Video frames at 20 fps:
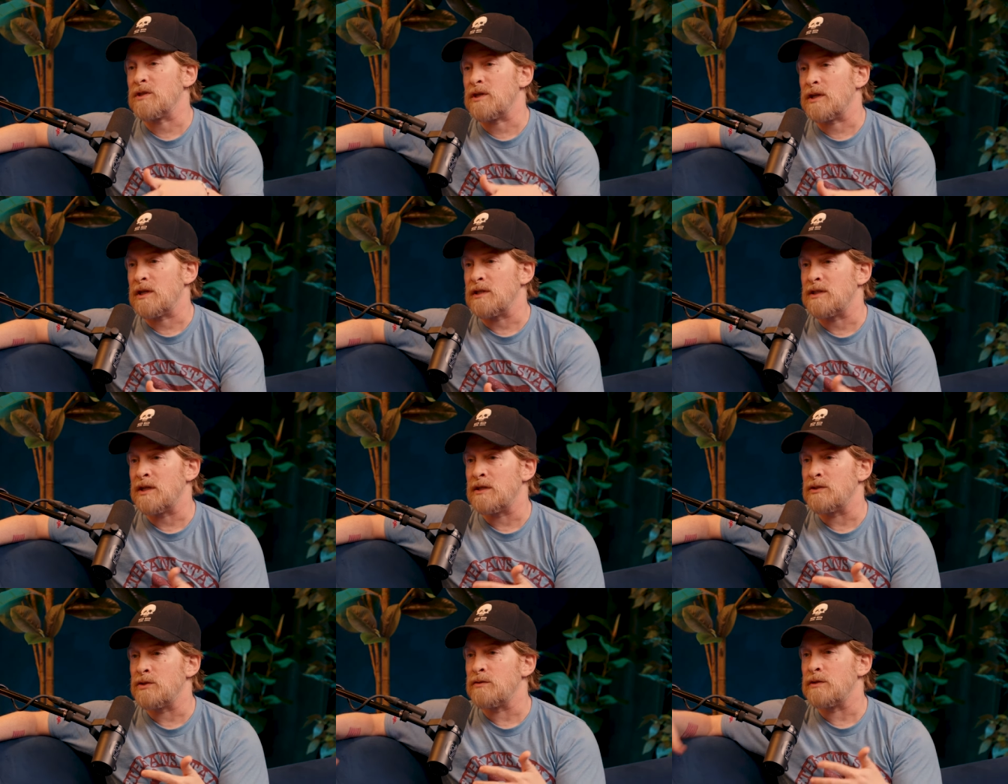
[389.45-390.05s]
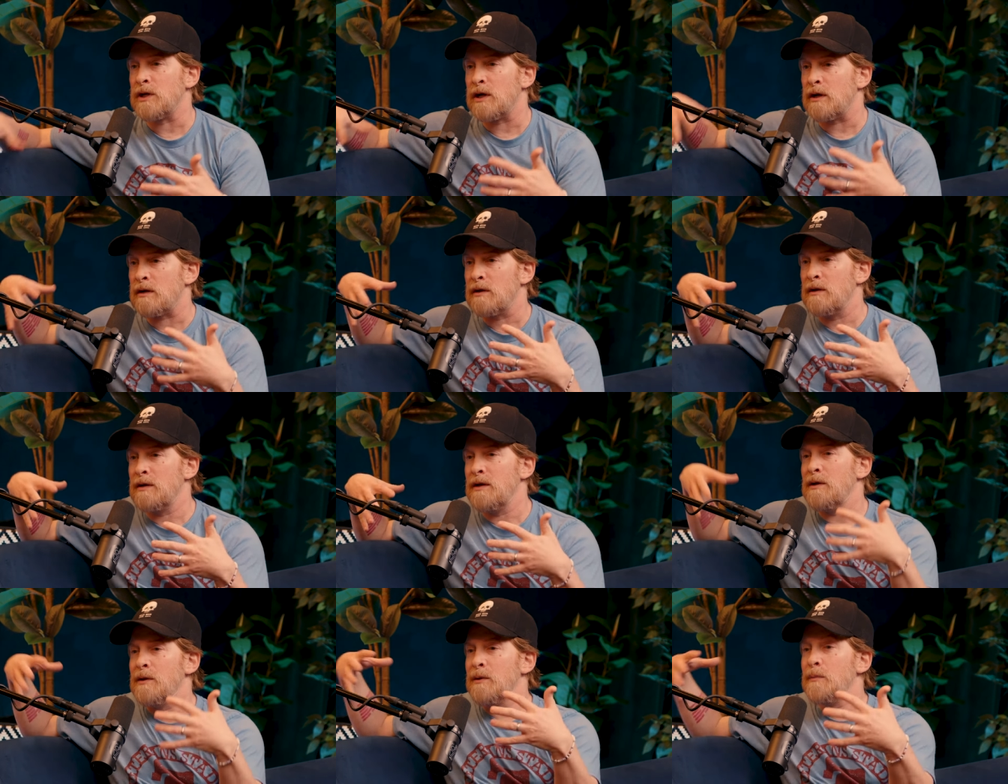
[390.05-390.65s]
to continue to
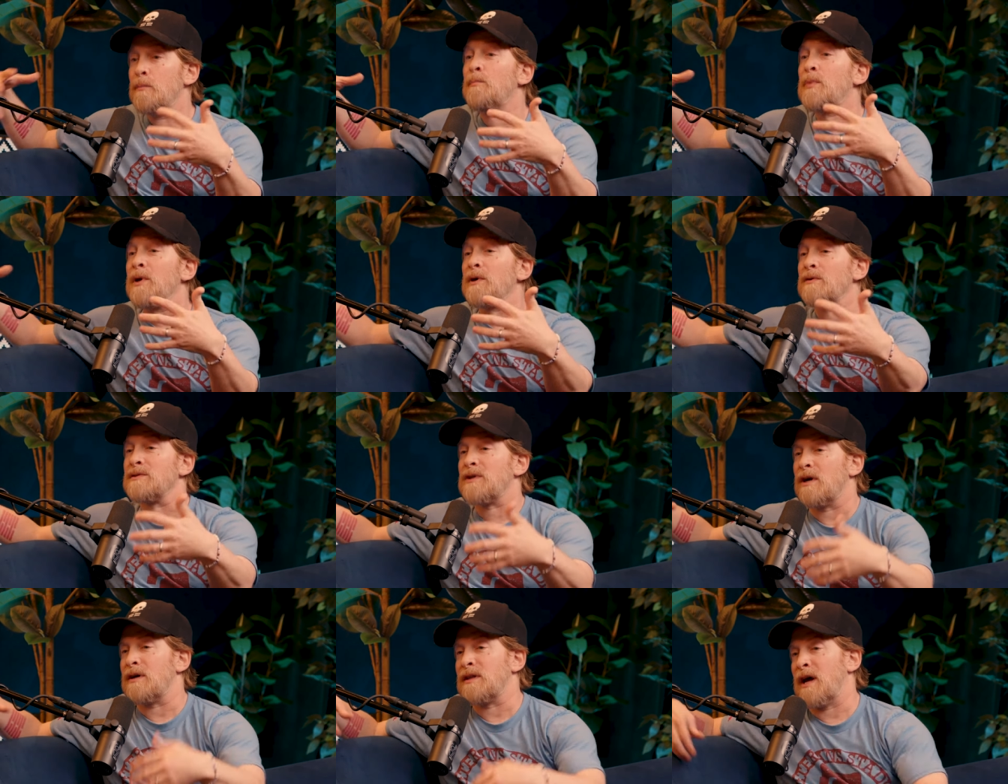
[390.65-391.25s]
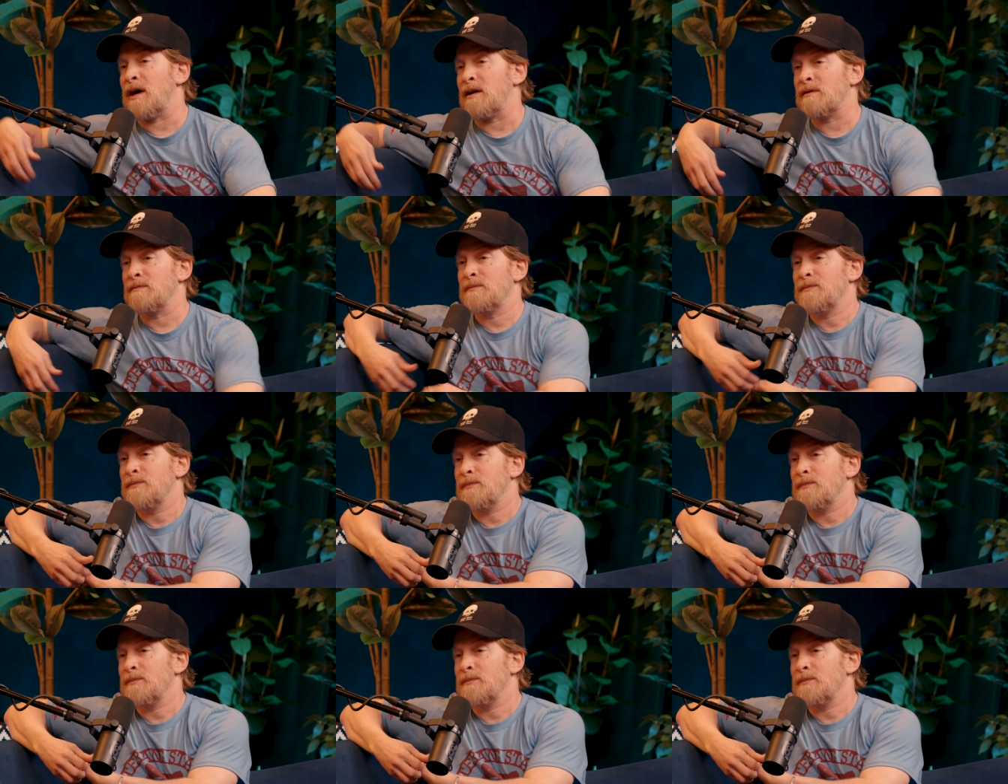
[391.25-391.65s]
build on that.